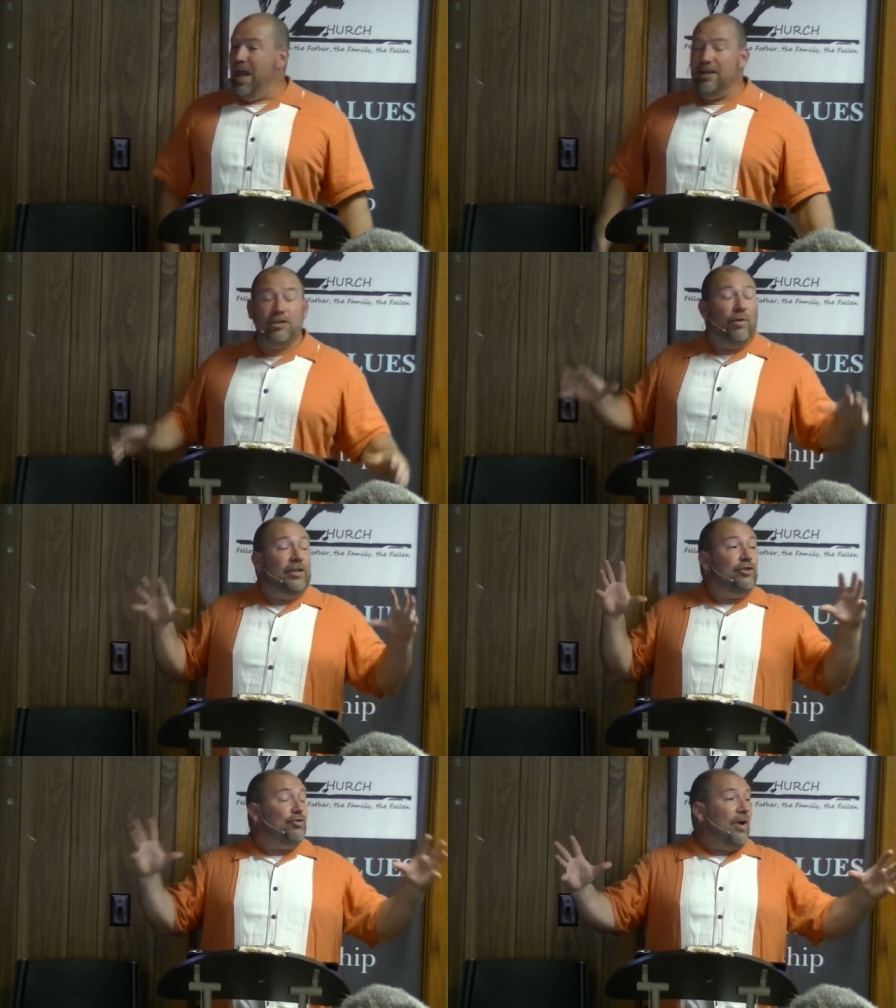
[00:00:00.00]
And so
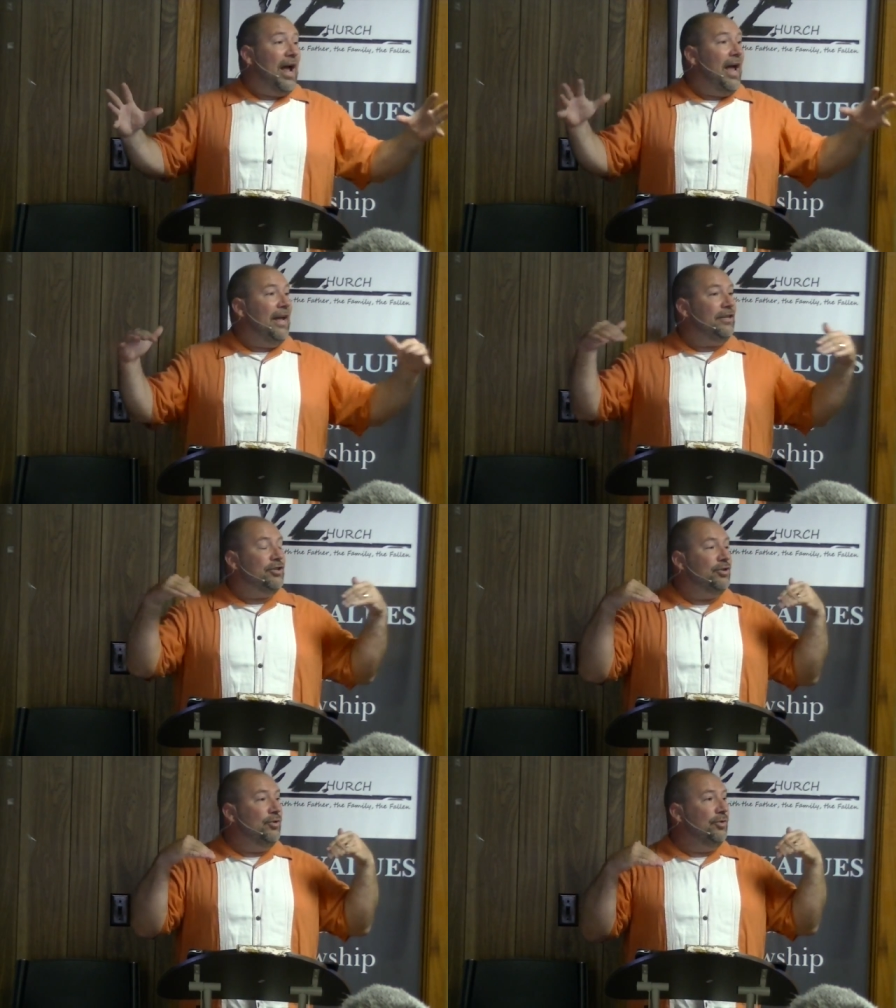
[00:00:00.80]
he's trying
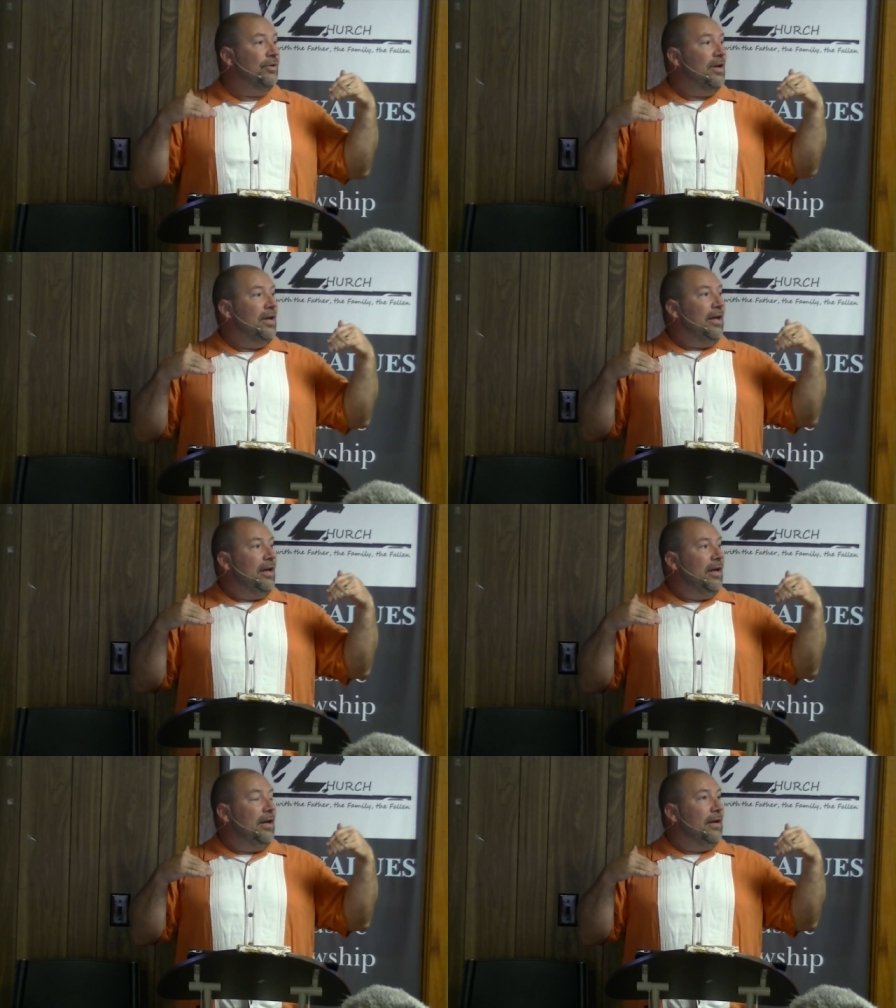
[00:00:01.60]
to
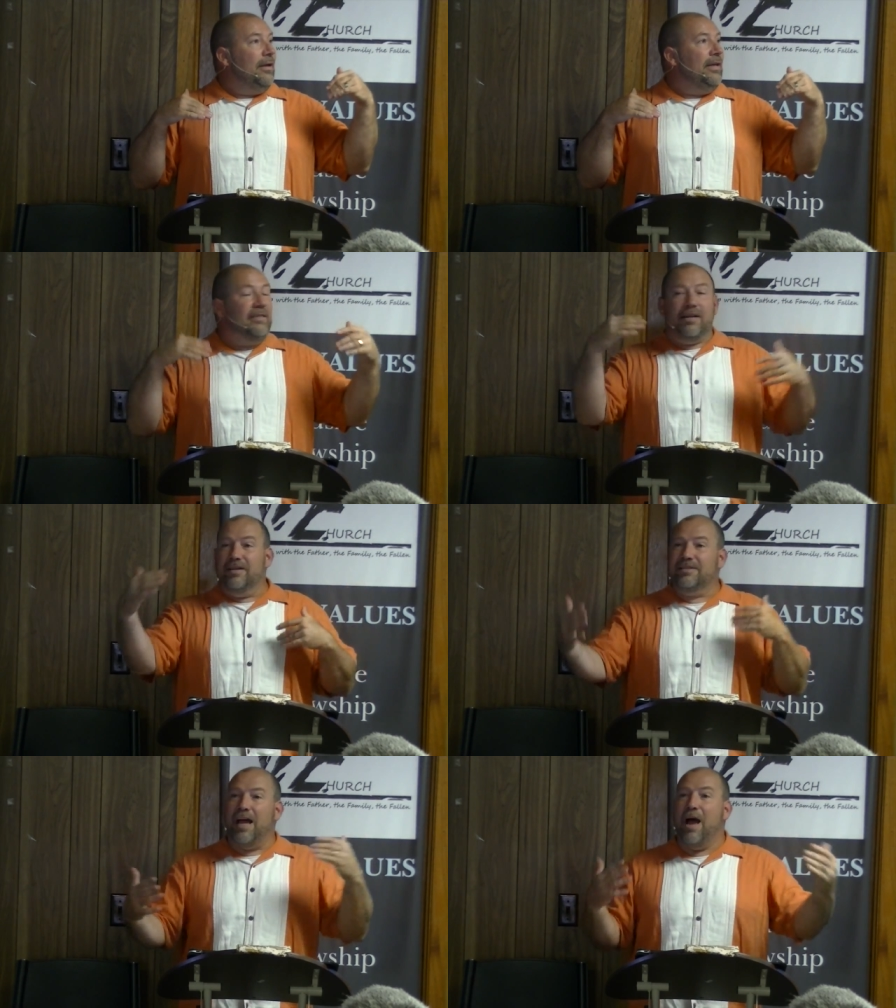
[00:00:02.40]
get the
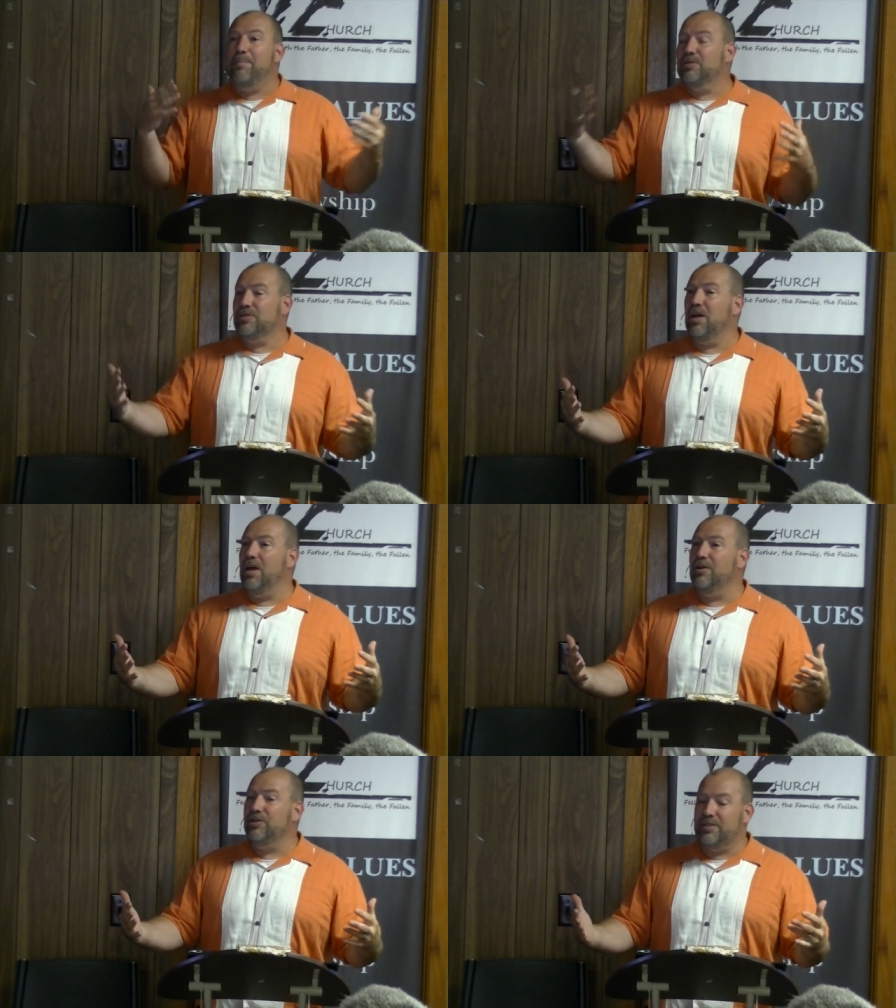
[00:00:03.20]
disciples to
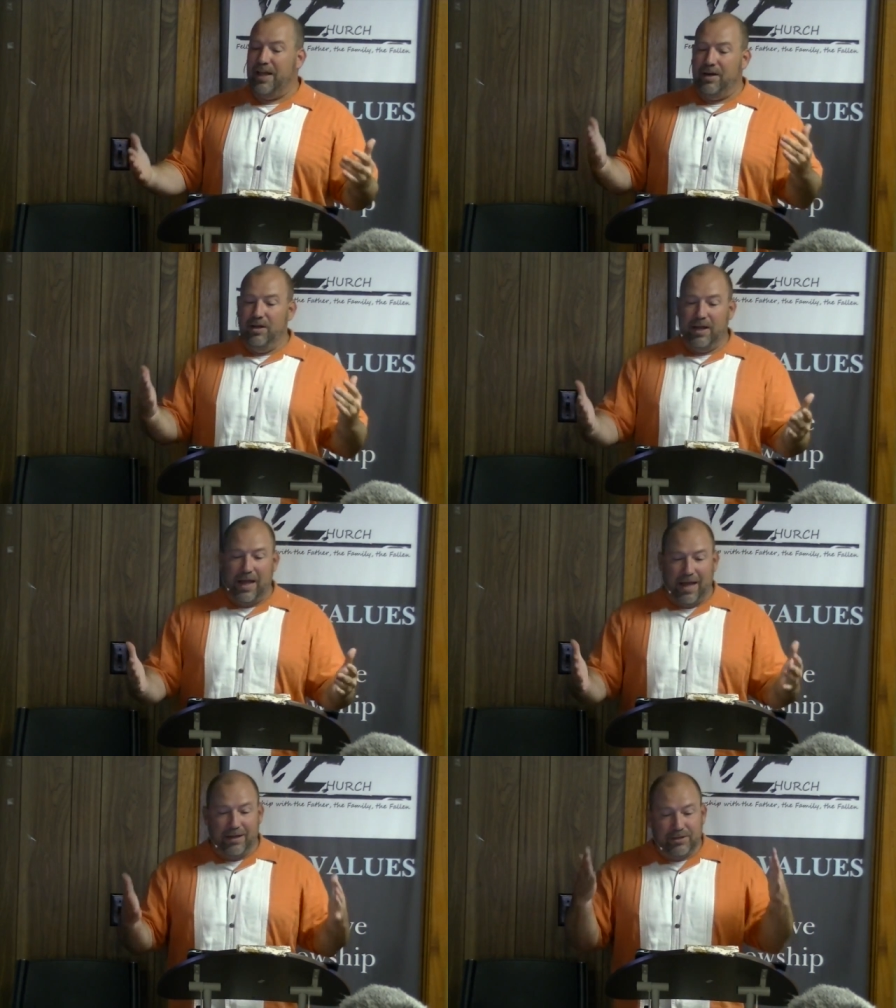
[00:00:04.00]
understand, look
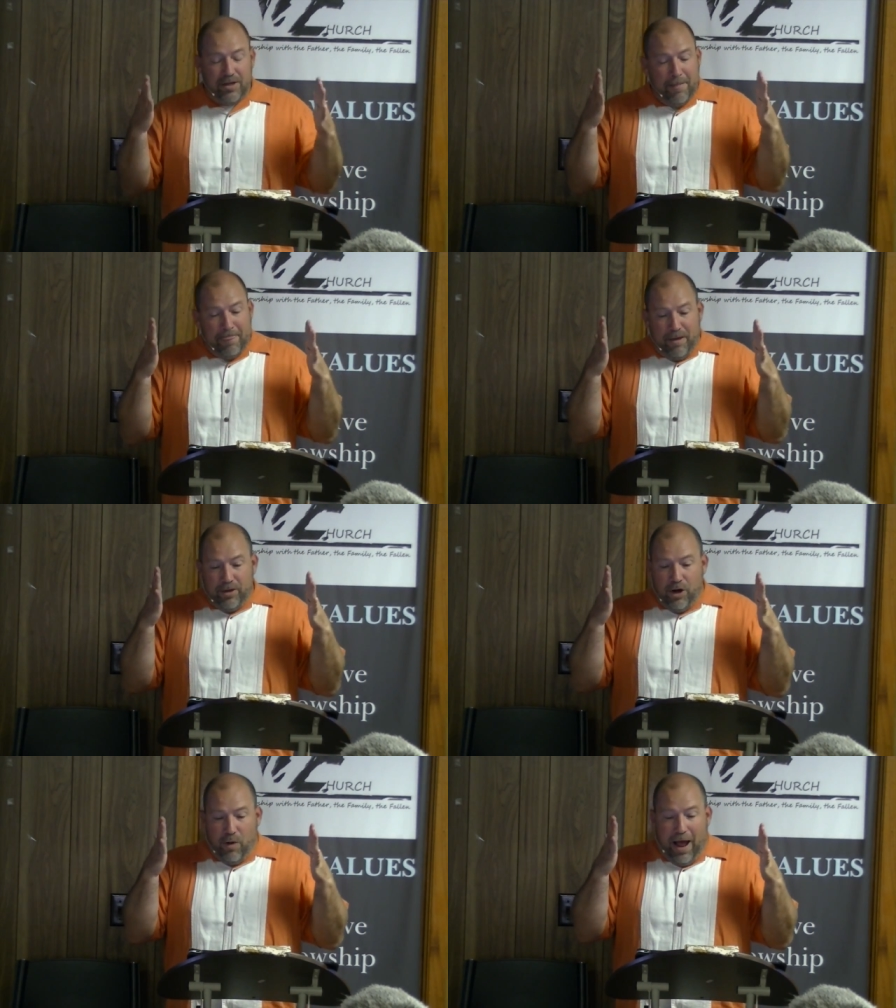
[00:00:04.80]
guys,
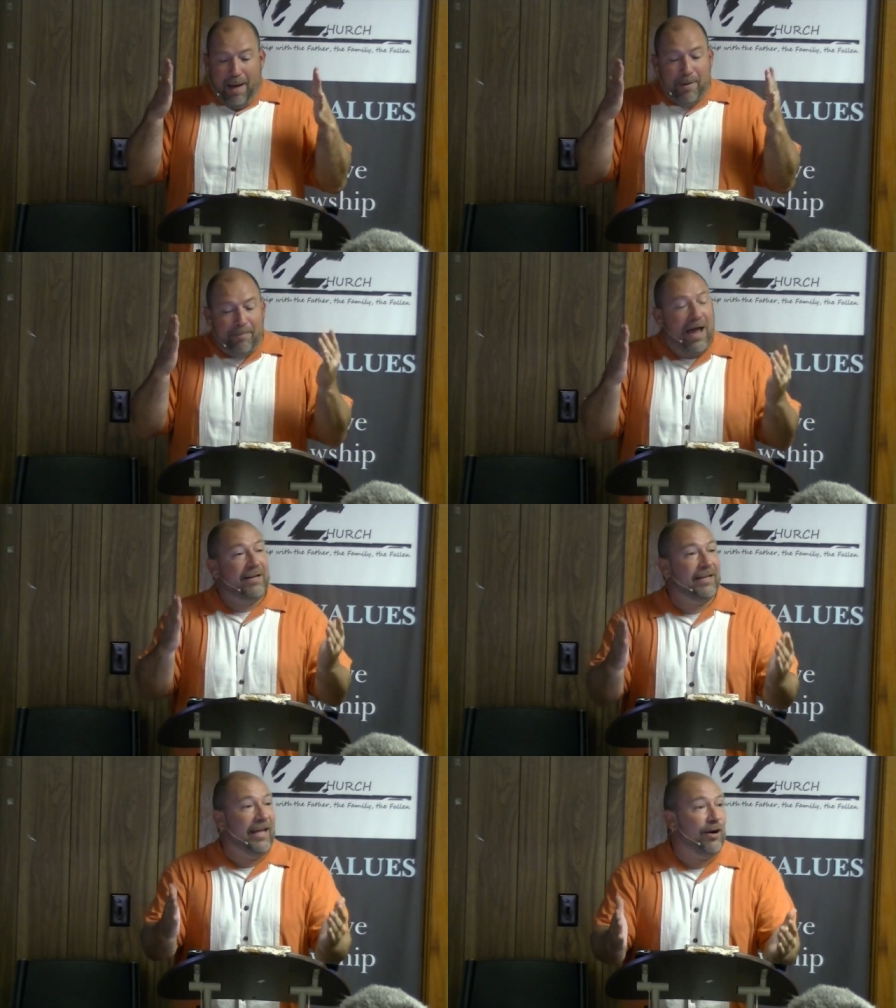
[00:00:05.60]
you know, I'm
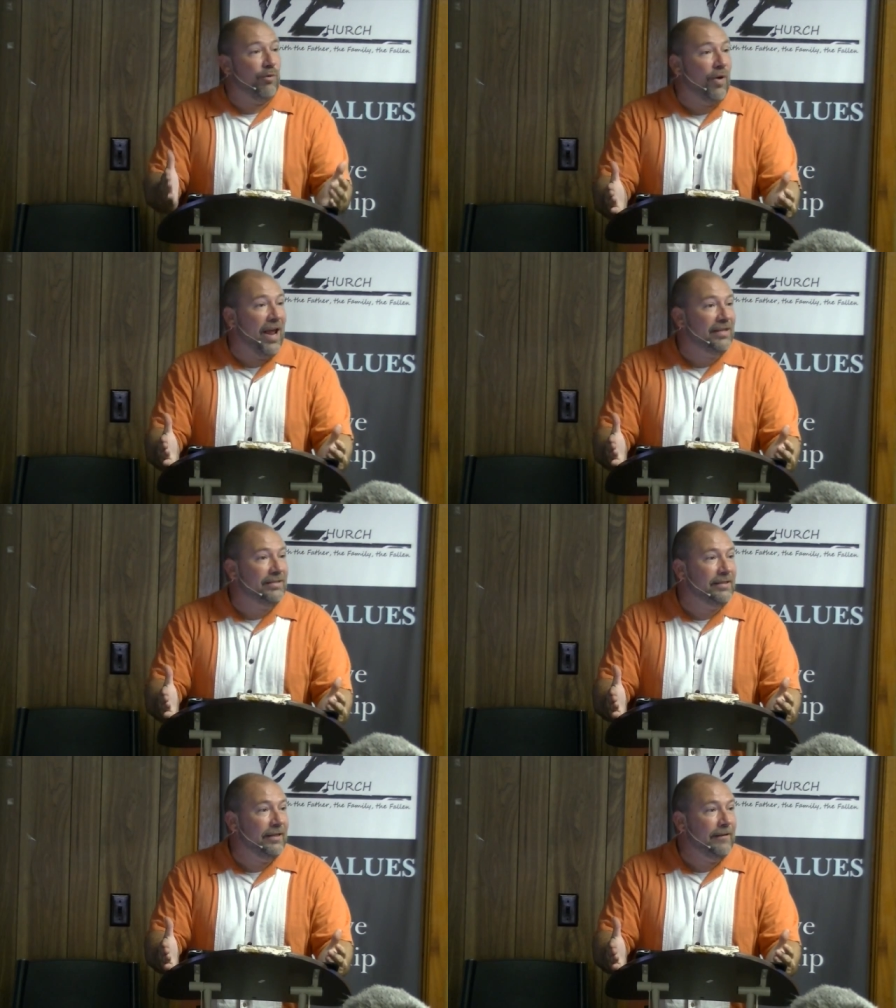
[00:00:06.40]
about to get
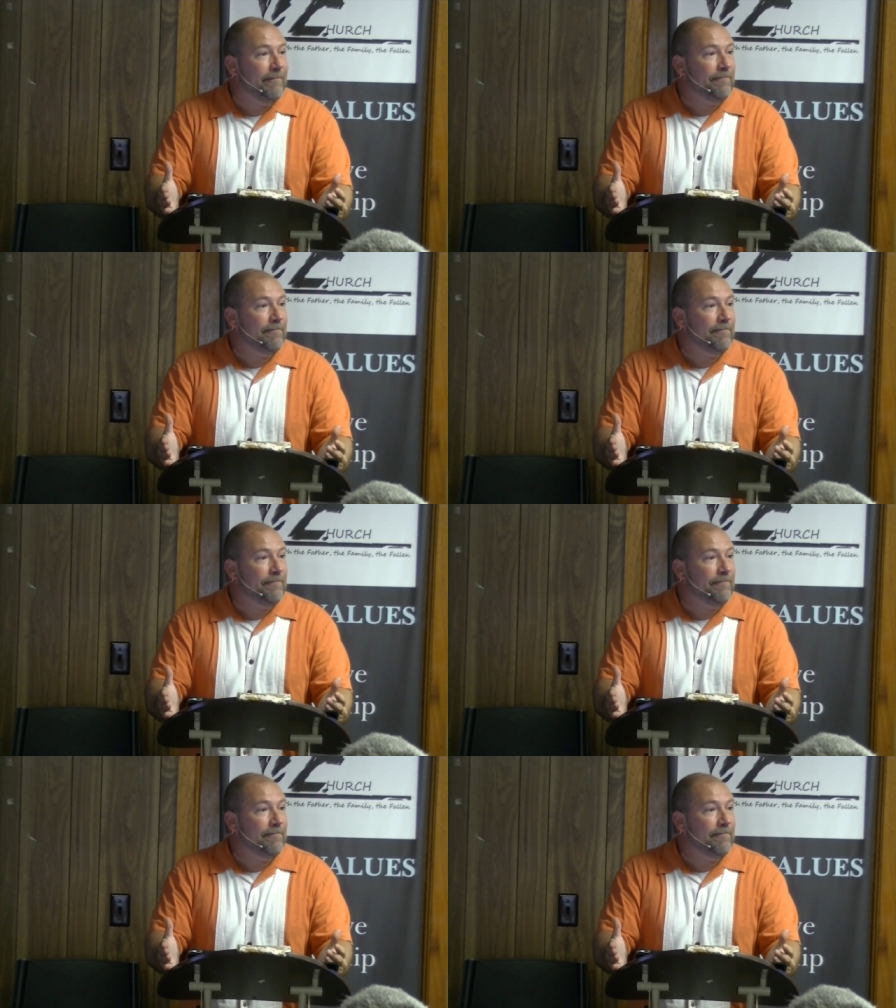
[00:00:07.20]
arrested.